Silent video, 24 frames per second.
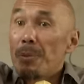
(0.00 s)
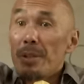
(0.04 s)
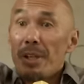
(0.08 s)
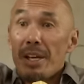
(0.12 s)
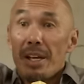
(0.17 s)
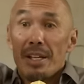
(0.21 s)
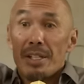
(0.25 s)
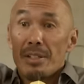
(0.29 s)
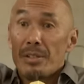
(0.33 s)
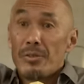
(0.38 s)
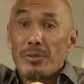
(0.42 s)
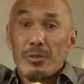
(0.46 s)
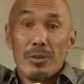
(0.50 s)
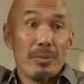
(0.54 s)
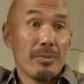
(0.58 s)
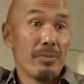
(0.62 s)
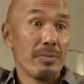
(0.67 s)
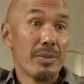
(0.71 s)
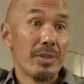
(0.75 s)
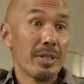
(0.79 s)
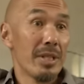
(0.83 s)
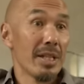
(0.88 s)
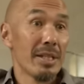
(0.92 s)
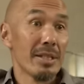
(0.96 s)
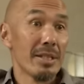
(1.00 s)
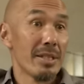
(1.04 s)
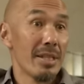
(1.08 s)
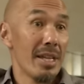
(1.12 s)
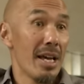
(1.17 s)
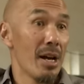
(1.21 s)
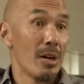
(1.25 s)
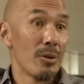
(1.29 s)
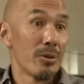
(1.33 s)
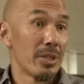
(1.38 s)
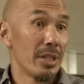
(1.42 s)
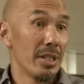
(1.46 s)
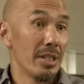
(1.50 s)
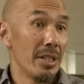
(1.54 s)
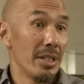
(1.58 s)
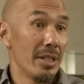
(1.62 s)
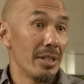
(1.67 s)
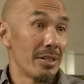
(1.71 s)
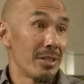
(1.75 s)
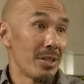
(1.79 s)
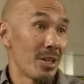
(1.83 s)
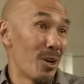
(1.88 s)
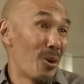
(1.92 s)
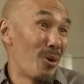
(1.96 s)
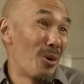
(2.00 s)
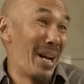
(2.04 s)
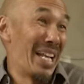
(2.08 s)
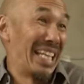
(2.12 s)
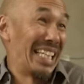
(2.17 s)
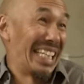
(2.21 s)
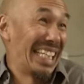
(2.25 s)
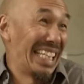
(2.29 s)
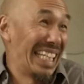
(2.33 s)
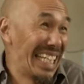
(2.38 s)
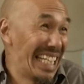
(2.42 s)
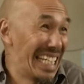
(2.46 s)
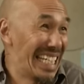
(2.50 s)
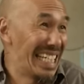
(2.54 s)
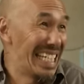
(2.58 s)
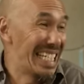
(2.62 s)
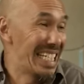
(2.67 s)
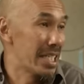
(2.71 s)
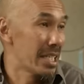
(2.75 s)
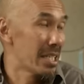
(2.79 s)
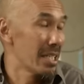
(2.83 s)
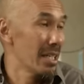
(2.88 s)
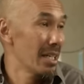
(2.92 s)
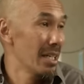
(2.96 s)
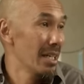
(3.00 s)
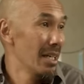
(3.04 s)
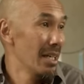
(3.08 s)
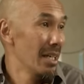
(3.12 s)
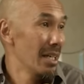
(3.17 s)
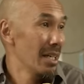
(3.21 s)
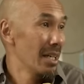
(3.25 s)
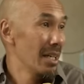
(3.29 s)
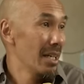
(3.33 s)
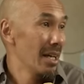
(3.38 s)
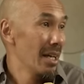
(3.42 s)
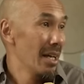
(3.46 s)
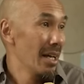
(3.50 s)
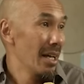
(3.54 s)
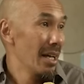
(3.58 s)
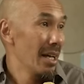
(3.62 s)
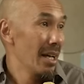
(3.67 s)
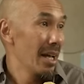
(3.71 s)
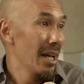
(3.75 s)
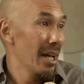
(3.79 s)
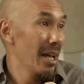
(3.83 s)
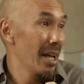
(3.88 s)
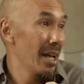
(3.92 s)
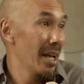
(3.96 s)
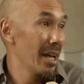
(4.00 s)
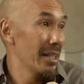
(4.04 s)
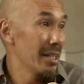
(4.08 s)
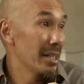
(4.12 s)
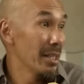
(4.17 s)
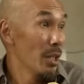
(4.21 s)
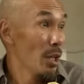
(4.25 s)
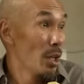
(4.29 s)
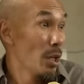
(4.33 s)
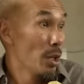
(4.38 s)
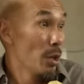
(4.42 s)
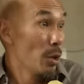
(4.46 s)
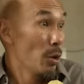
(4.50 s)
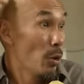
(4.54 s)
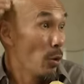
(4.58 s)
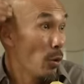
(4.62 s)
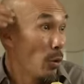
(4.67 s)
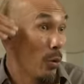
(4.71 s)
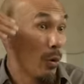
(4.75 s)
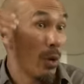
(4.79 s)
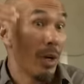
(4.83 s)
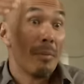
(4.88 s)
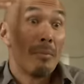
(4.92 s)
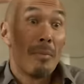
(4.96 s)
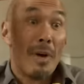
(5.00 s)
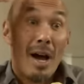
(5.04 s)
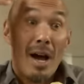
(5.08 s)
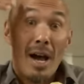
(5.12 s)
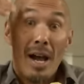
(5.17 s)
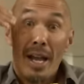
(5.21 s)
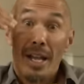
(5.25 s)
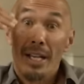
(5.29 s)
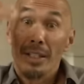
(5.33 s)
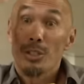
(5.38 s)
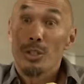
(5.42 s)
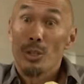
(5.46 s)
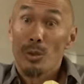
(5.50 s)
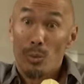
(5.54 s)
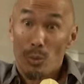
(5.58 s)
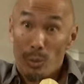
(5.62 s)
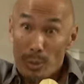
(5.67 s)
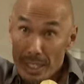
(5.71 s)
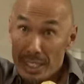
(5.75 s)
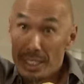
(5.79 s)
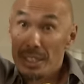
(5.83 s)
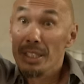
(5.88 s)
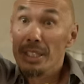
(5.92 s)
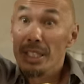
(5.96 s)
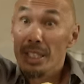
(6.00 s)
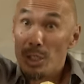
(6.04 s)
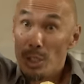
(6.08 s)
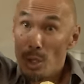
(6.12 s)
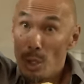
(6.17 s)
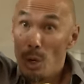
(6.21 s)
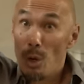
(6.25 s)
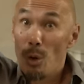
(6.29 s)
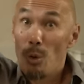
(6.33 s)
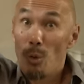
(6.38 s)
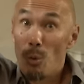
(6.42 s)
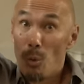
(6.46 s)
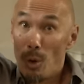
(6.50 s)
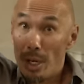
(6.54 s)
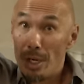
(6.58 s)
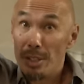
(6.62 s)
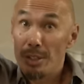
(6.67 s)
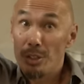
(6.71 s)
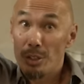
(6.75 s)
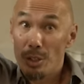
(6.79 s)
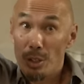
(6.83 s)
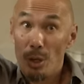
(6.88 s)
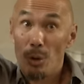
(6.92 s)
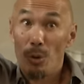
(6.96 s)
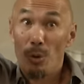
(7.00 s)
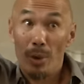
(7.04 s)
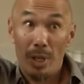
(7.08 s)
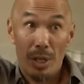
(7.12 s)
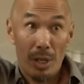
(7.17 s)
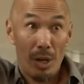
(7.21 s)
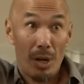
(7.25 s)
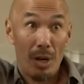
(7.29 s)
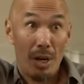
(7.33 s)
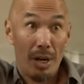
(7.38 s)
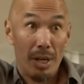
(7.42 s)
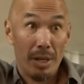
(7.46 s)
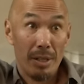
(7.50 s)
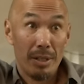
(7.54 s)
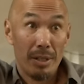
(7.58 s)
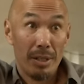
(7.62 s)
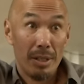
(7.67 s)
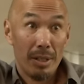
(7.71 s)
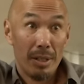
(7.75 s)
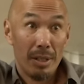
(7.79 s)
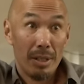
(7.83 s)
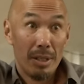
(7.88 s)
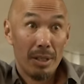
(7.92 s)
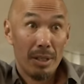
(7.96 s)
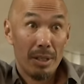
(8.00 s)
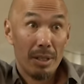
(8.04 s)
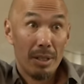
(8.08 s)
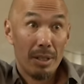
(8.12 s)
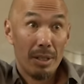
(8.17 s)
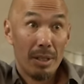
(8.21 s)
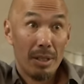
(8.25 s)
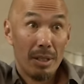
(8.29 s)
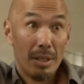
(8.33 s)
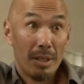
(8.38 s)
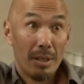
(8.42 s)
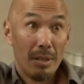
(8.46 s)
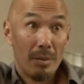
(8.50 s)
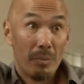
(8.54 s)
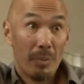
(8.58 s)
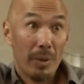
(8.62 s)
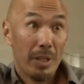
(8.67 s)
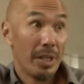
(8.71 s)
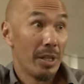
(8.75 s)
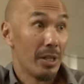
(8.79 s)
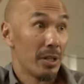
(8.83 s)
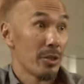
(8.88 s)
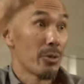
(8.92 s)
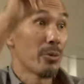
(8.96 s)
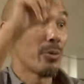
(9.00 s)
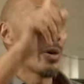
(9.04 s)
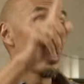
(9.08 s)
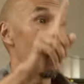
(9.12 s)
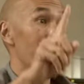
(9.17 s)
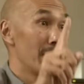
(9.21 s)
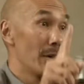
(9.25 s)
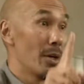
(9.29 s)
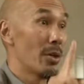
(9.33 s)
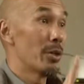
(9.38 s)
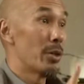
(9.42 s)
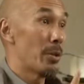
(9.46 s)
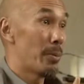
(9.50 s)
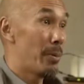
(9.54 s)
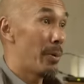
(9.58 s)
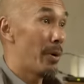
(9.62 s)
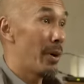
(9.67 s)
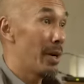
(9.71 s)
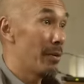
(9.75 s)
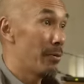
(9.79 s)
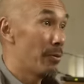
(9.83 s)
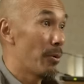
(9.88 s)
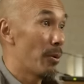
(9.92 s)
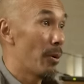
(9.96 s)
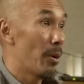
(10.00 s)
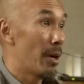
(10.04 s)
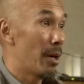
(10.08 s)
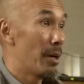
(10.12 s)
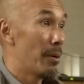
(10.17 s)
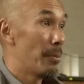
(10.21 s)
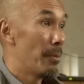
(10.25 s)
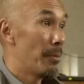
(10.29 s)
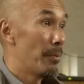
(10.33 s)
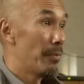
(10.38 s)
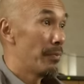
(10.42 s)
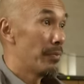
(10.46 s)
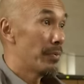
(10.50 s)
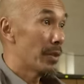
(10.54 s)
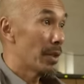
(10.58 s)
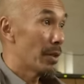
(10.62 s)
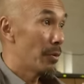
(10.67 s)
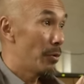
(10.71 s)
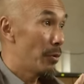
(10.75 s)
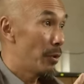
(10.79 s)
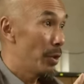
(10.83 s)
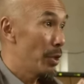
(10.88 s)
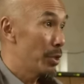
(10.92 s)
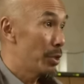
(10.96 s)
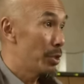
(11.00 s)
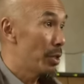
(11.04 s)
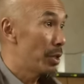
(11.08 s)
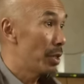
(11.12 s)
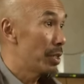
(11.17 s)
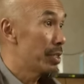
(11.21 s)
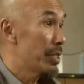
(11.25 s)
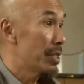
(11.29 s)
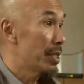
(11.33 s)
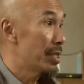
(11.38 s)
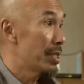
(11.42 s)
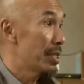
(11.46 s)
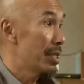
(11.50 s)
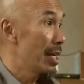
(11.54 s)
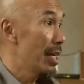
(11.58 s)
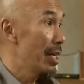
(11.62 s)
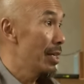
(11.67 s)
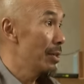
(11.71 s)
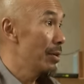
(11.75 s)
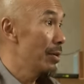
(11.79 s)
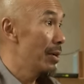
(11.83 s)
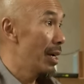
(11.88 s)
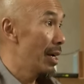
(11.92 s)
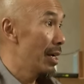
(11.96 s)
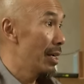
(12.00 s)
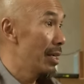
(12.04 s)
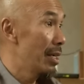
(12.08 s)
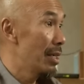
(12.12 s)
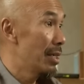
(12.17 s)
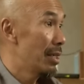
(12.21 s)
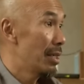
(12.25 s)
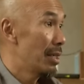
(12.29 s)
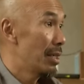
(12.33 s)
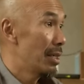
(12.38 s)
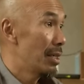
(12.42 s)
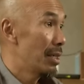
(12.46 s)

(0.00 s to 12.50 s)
plans from 6,000 years ago at least, and who am I to really know what's going on? But here's what I know to pray for for your church to stay united,